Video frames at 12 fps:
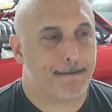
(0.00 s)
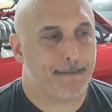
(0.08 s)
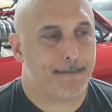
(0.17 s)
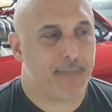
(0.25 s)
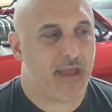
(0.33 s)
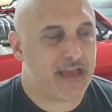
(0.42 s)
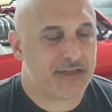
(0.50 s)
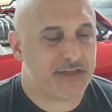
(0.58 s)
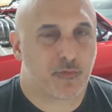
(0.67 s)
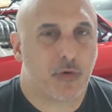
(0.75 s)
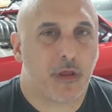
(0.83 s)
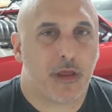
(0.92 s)
And that's
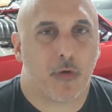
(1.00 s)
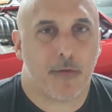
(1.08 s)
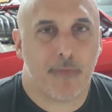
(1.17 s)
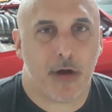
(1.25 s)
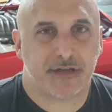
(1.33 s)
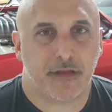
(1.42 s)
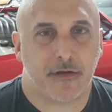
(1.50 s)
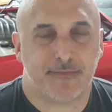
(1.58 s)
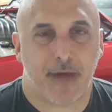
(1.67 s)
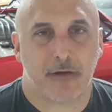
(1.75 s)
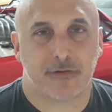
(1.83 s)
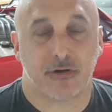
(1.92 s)
really where most of those
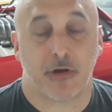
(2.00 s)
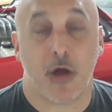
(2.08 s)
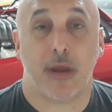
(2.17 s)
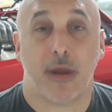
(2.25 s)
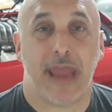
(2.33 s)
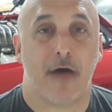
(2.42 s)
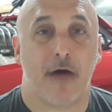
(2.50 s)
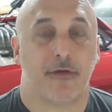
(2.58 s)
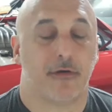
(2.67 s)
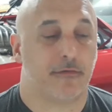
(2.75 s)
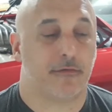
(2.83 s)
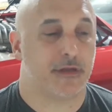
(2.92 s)
batteries are going. Now
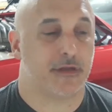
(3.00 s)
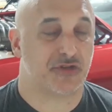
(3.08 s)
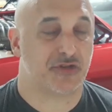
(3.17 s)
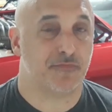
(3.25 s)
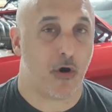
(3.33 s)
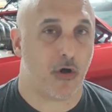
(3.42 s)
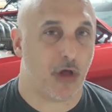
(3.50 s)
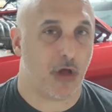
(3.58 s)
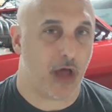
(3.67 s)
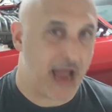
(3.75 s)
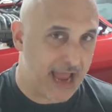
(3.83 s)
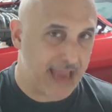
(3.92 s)
the small
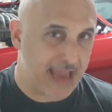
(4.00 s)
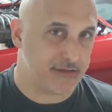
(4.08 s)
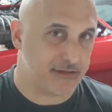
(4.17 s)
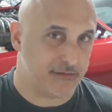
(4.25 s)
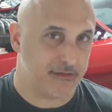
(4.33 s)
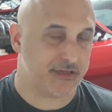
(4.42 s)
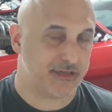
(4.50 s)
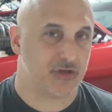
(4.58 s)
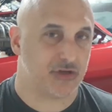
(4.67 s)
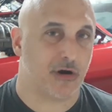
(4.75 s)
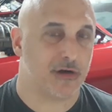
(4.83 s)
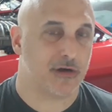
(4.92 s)
high
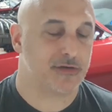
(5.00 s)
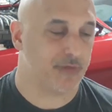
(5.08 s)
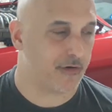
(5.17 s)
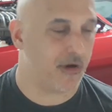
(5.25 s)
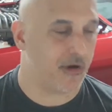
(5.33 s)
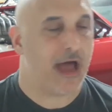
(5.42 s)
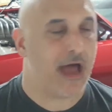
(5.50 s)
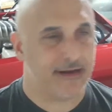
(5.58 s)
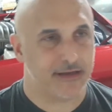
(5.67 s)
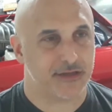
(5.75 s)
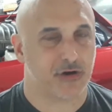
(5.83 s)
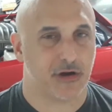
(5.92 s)
discharge, well, they're all high
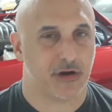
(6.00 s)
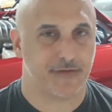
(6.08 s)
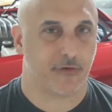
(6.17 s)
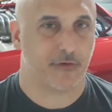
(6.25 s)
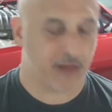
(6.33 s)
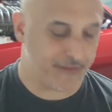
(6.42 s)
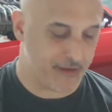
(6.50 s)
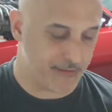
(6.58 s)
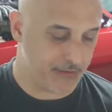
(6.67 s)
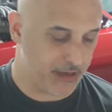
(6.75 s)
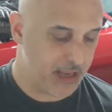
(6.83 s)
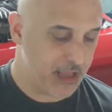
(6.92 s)
discharge if they're lithium,
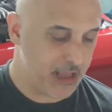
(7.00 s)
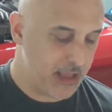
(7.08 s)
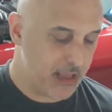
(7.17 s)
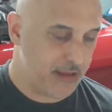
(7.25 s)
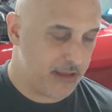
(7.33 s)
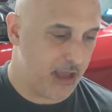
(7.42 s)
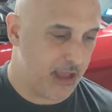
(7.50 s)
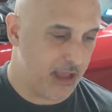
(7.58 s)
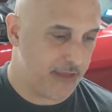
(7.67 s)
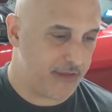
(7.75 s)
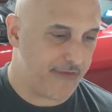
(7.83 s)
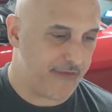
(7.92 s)
but
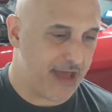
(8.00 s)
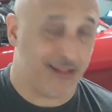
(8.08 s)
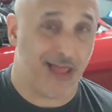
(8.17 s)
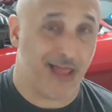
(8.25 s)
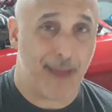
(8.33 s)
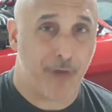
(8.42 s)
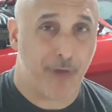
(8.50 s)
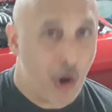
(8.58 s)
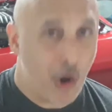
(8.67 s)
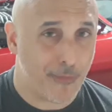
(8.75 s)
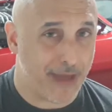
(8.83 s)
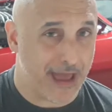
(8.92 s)
they've got
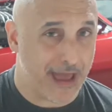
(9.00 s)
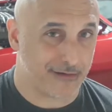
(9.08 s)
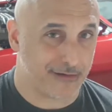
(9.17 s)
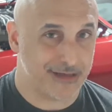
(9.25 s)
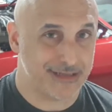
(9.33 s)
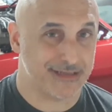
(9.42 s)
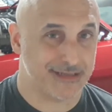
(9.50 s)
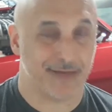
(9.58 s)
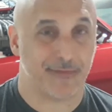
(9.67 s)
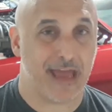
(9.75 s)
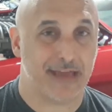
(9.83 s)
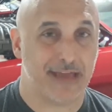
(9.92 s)
LiPo batteries in some
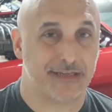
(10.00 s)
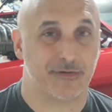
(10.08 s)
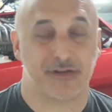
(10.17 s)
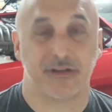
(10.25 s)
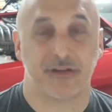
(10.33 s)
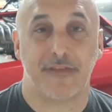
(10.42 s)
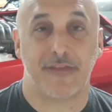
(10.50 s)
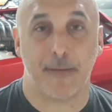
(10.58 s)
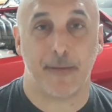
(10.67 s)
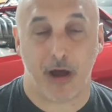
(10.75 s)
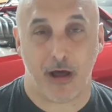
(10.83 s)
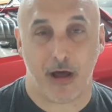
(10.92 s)
cases, which is lithium
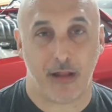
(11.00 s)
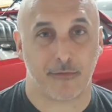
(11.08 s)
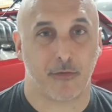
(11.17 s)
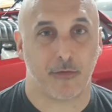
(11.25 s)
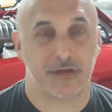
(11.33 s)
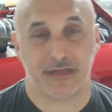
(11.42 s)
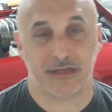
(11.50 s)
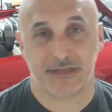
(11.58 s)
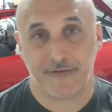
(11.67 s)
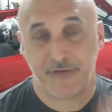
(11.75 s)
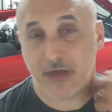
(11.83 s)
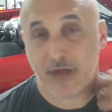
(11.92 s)
polymer, which is,
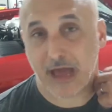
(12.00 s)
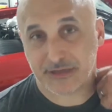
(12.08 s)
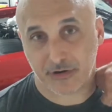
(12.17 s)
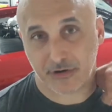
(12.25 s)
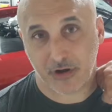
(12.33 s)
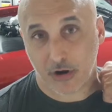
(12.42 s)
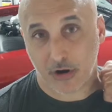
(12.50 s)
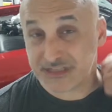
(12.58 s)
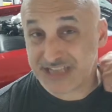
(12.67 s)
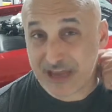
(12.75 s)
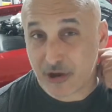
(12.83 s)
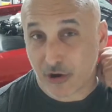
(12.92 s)
if you guys are into
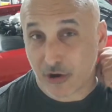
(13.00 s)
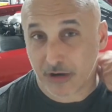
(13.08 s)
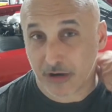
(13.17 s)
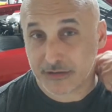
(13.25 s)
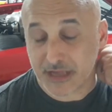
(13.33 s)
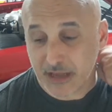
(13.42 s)
RC cars,